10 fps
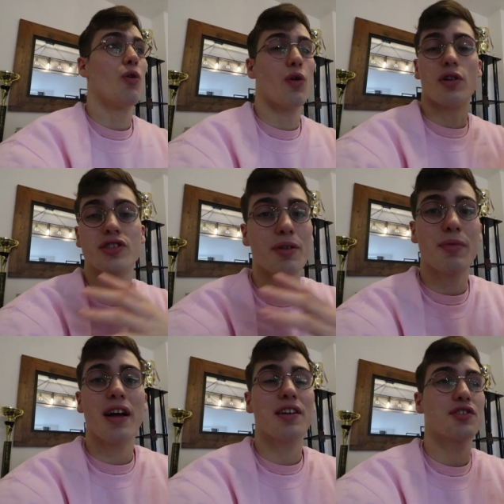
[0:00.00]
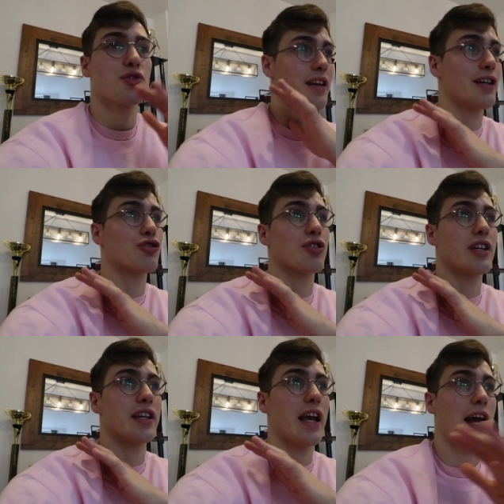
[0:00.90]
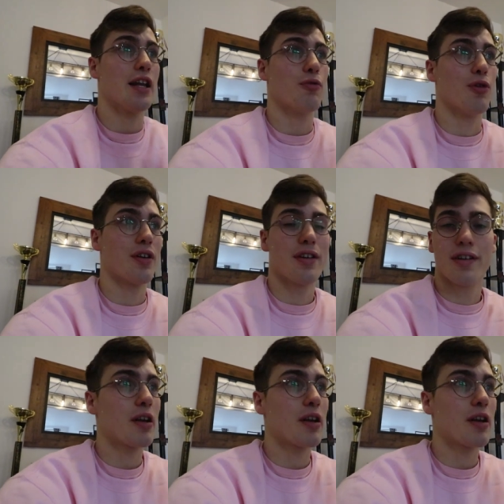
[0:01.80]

or gymnasts, literally anyone.